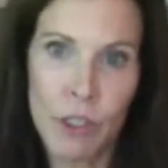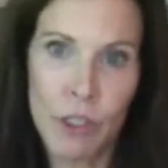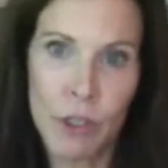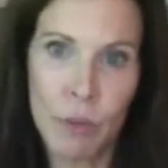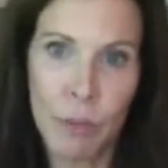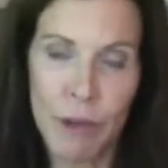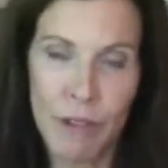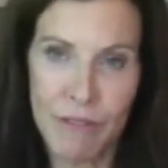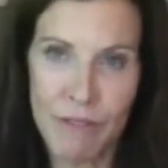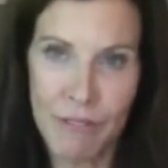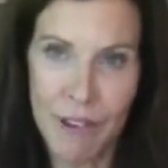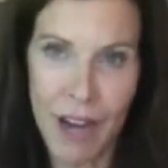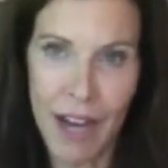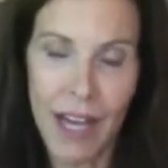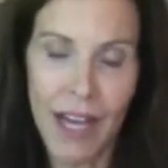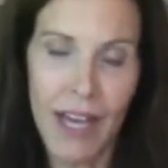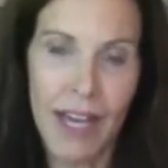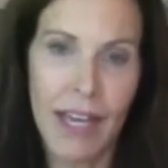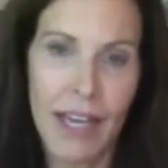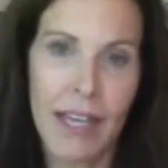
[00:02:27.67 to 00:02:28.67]
to
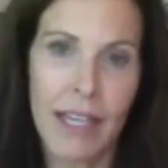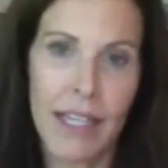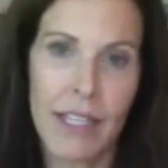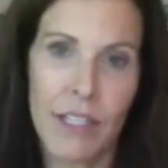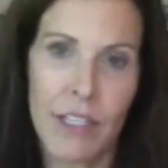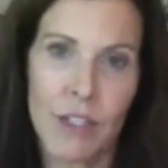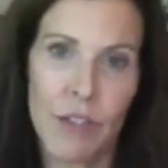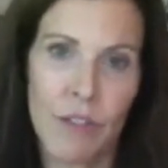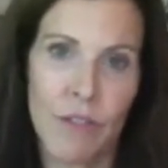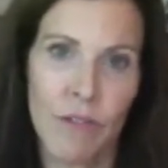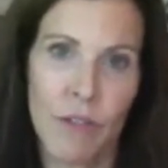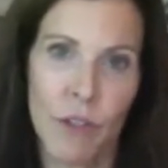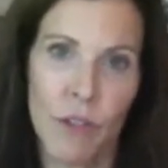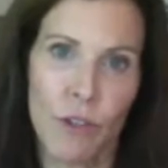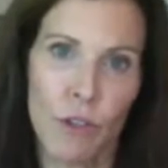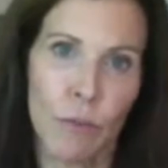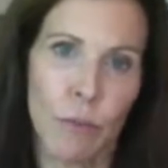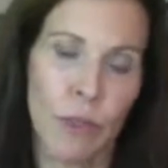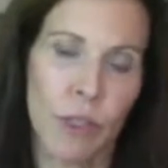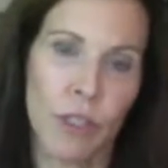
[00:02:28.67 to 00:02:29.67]
provide into the
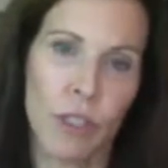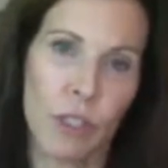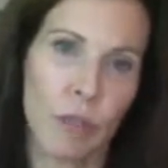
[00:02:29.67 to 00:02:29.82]
vulnerable